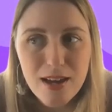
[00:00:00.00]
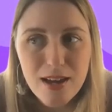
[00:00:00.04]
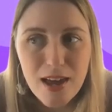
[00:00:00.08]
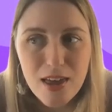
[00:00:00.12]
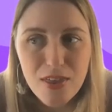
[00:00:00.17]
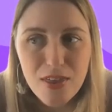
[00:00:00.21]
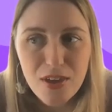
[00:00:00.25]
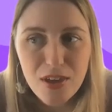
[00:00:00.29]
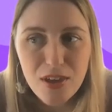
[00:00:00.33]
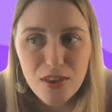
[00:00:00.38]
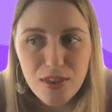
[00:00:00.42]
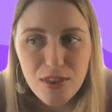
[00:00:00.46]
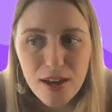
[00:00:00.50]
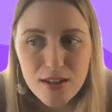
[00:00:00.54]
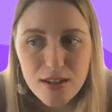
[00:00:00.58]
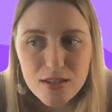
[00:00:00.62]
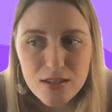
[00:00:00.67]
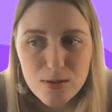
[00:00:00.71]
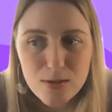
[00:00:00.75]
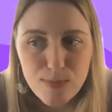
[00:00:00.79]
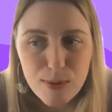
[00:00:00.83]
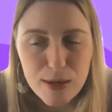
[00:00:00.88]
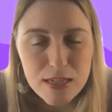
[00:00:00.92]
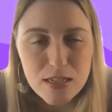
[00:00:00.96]
I think that
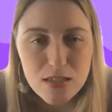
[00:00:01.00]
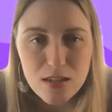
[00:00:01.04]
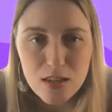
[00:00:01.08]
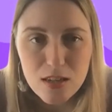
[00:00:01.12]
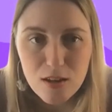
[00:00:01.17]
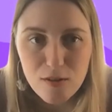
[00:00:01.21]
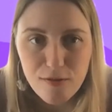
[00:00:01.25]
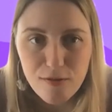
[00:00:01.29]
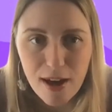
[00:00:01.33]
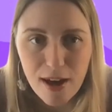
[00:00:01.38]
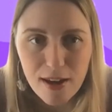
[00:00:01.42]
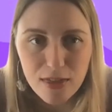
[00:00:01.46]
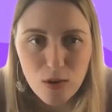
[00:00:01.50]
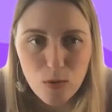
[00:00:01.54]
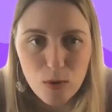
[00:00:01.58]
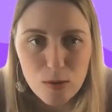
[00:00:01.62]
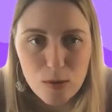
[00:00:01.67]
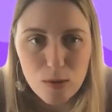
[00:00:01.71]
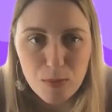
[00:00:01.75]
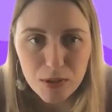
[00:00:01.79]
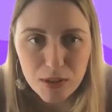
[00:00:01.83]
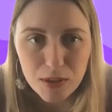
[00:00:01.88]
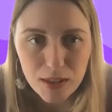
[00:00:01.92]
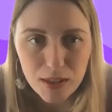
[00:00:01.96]
speaks to the fact that
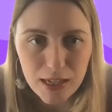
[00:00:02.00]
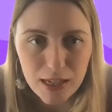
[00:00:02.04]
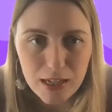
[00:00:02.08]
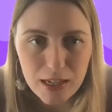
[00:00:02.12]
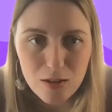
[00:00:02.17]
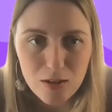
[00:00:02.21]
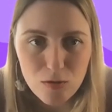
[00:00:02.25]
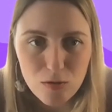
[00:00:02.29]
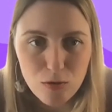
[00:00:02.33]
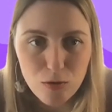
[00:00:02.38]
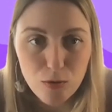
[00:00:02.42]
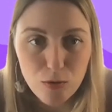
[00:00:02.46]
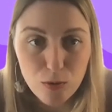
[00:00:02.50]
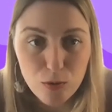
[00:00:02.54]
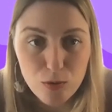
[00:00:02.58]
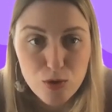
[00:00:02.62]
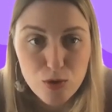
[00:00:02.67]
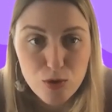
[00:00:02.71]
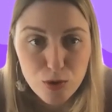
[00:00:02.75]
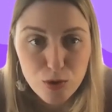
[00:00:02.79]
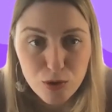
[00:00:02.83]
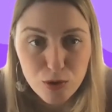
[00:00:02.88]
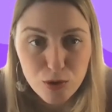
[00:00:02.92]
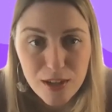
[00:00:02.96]
we believe,
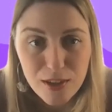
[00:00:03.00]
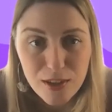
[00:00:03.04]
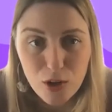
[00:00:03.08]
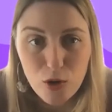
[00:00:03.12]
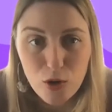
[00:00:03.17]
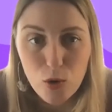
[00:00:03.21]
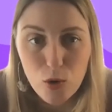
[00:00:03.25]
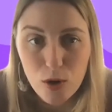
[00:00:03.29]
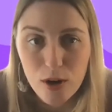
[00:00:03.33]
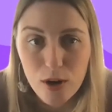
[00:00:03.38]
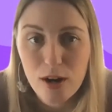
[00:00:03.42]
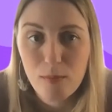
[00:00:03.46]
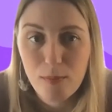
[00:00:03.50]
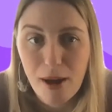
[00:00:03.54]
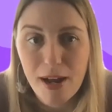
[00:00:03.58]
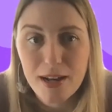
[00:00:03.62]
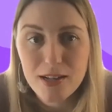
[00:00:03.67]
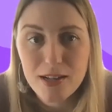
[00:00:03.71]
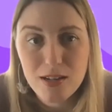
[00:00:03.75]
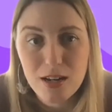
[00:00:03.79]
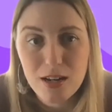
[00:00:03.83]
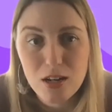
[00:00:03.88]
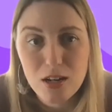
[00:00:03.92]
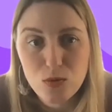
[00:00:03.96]
truly at the core at
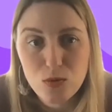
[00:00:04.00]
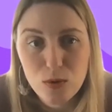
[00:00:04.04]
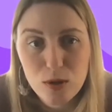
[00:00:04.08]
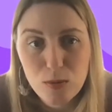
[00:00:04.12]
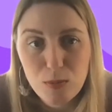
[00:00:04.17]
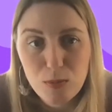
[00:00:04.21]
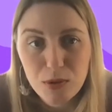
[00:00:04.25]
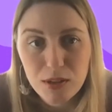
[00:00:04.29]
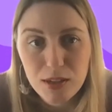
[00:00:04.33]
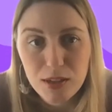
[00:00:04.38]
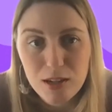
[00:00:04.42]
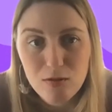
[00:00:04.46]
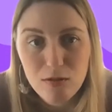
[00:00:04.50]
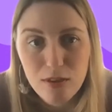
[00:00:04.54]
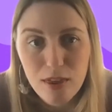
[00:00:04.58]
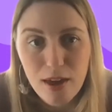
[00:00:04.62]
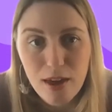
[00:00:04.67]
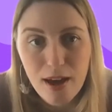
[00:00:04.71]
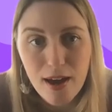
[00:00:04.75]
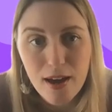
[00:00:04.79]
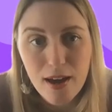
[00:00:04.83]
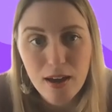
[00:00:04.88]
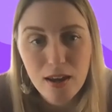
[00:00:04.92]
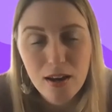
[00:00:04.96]
Backstage, we believe
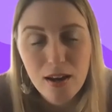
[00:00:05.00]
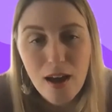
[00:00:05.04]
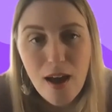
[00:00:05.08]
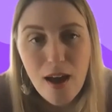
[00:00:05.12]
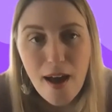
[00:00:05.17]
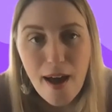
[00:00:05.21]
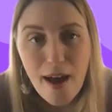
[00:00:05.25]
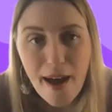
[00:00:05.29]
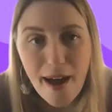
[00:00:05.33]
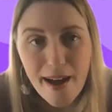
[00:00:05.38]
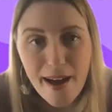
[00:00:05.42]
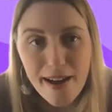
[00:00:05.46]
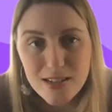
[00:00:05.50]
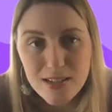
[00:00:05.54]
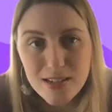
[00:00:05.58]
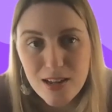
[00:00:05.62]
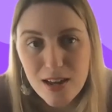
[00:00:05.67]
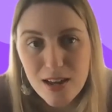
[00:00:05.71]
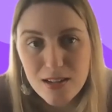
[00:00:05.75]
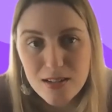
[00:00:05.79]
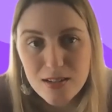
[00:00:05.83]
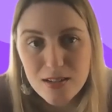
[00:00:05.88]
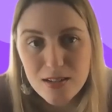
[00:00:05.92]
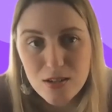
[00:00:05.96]
that
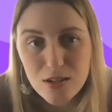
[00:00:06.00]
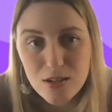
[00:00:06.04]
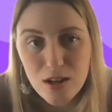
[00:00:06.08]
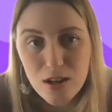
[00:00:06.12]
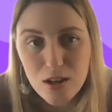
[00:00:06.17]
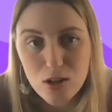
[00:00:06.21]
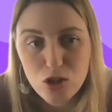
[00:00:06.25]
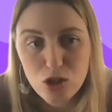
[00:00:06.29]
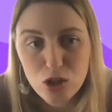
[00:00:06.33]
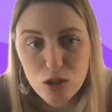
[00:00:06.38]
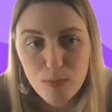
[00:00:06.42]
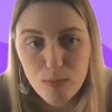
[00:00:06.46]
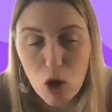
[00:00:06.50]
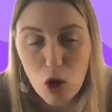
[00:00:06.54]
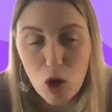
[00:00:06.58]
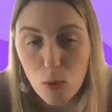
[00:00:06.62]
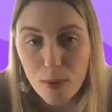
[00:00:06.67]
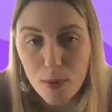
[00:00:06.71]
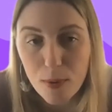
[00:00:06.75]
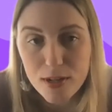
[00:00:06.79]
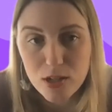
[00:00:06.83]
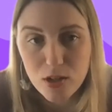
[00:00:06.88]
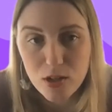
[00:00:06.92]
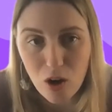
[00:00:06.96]
access should be
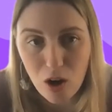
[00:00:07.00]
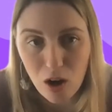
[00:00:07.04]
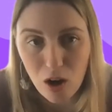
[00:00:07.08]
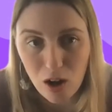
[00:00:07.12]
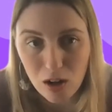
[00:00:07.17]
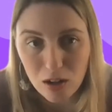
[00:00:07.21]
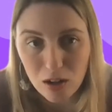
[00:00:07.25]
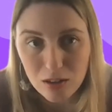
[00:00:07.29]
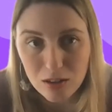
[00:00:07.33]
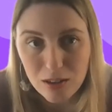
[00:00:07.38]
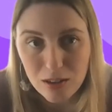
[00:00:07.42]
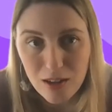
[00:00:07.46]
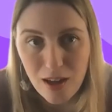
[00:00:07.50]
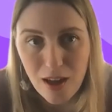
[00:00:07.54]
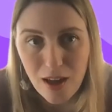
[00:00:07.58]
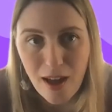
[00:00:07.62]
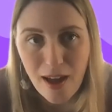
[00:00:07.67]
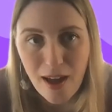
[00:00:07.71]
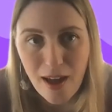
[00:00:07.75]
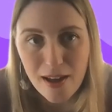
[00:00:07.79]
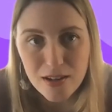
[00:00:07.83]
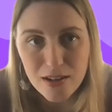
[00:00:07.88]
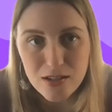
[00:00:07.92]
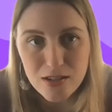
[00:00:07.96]
open to all.
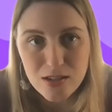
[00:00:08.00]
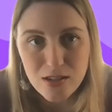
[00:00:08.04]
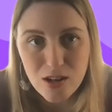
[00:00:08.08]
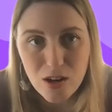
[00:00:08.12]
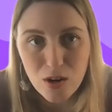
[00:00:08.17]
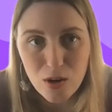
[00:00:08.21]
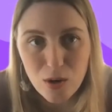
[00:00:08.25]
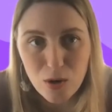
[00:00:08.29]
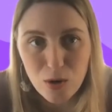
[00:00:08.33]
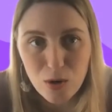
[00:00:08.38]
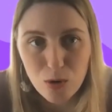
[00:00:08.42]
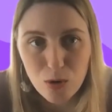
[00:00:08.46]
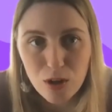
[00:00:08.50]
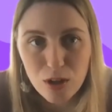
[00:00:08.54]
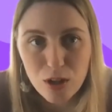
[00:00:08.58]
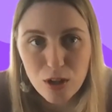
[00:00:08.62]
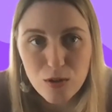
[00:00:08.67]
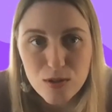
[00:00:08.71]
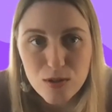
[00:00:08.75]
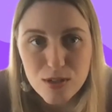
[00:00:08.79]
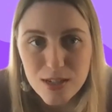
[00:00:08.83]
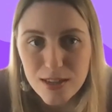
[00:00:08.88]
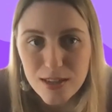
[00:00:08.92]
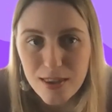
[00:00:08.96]
And so
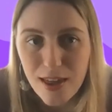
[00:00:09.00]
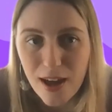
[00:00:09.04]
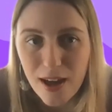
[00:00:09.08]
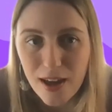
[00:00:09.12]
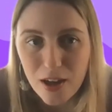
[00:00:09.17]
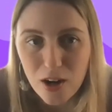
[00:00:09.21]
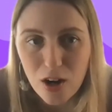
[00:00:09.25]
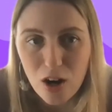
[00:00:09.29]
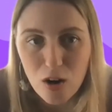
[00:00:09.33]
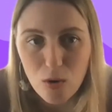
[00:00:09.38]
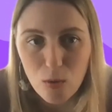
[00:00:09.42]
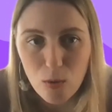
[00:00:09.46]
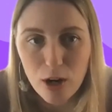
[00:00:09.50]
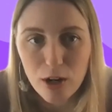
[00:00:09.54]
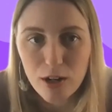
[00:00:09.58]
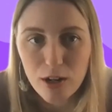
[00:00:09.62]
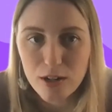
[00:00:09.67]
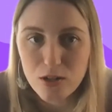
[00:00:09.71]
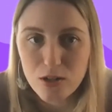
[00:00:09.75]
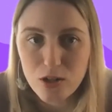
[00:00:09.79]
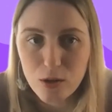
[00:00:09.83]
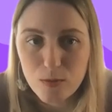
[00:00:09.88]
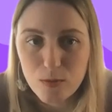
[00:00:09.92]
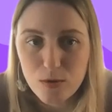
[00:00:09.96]
you see that in our work
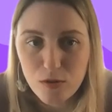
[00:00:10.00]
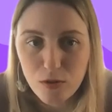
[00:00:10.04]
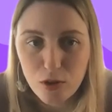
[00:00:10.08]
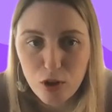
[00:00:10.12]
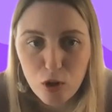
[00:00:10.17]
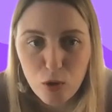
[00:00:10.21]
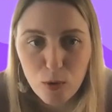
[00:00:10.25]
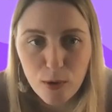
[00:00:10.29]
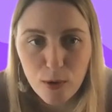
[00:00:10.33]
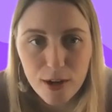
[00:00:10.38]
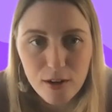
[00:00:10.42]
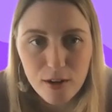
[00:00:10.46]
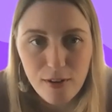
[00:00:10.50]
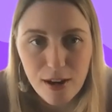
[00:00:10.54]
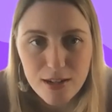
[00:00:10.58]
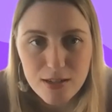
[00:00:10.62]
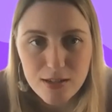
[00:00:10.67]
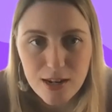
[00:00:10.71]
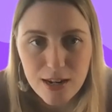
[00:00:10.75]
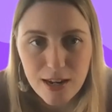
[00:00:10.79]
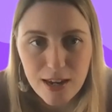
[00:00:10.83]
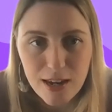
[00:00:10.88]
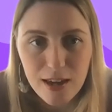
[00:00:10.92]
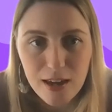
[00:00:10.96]
in terms of who we're
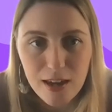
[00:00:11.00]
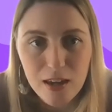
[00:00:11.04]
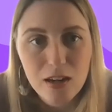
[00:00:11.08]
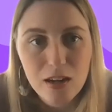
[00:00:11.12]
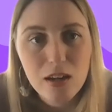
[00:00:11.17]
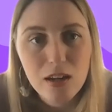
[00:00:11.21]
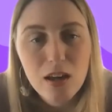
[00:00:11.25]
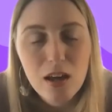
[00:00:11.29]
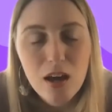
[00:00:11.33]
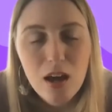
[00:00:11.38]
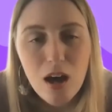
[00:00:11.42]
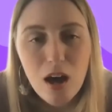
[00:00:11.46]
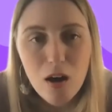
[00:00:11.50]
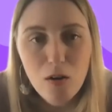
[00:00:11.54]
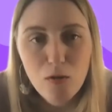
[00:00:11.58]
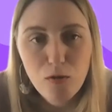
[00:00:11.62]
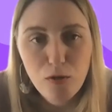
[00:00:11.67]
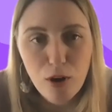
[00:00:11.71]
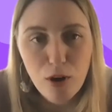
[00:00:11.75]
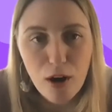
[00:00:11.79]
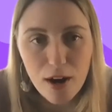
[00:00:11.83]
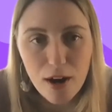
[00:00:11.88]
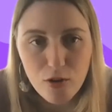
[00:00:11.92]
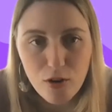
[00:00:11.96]
investing in
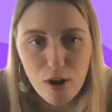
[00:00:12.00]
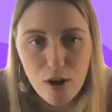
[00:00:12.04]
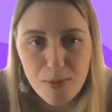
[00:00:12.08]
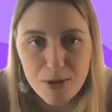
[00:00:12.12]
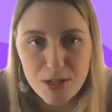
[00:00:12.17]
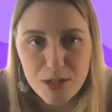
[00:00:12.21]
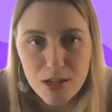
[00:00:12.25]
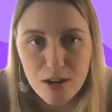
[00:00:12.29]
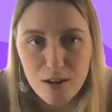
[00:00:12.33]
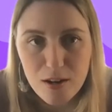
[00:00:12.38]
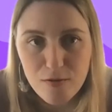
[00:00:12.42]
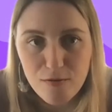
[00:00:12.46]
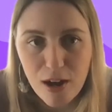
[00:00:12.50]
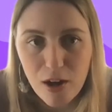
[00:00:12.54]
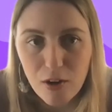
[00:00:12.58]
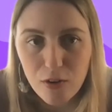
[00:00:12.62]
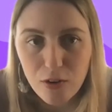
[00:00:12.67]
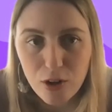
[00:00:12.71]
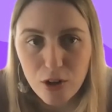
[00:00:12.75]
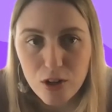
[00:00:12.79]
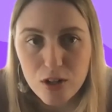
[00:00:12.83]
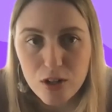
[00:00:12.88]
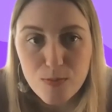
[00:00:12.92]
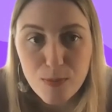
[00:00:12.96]
for underrepresented
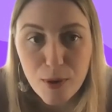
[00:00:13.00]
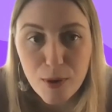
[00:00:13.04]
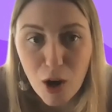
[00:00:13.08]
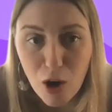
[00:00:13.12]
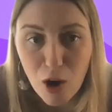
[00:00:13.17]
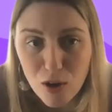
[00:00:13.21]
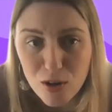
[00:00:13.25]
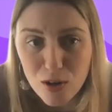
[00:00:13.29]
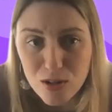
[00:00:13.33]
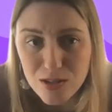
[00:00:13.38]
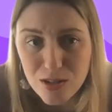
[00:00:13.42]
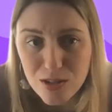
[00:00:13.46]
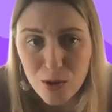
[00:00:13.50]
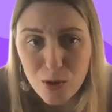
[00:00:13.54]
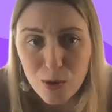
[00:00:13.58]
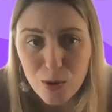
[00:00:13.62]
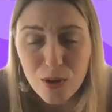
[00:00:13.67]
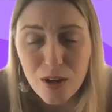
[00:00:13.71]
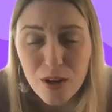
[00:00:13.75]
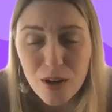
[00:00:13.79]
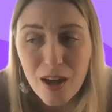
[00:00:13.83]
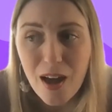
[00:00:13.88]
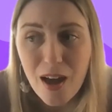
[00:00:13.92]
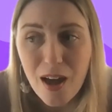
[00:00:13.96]
founders, but
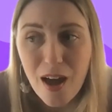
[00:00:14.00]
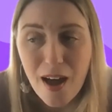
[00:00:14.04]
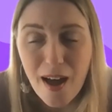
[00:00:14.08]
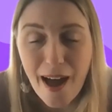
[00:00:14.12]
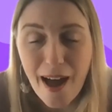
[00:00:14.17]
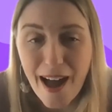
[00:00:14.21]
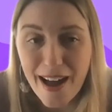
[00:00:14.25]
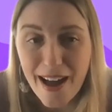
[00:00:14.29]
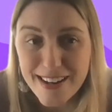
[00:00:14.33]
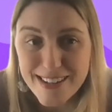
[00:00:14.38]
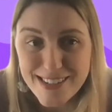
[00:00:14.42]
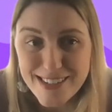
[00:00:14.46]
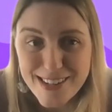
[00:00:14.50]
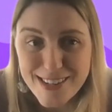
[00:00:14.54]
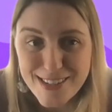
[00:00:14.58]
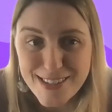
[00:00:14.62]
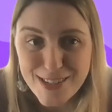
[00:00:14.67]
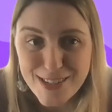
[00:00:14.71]
also access